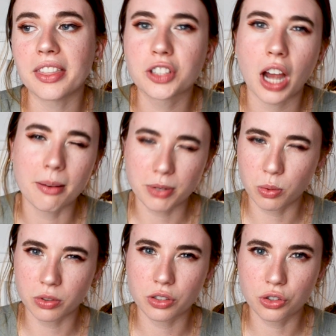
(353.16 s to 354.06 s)
the time, she
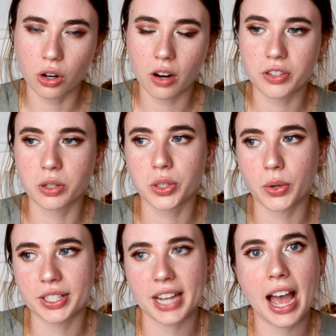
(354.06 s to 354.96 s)
wasn't sure if she was
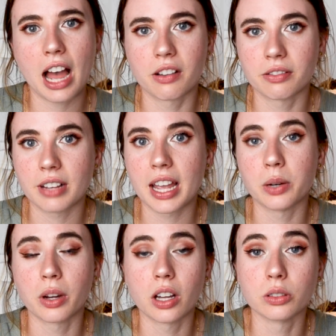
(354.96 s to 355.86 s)
going to have
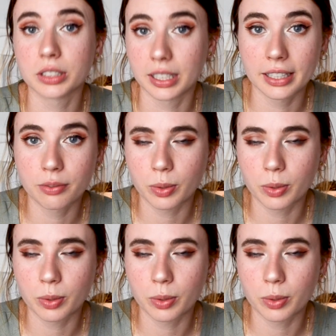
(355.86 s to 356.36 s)
anyone else to live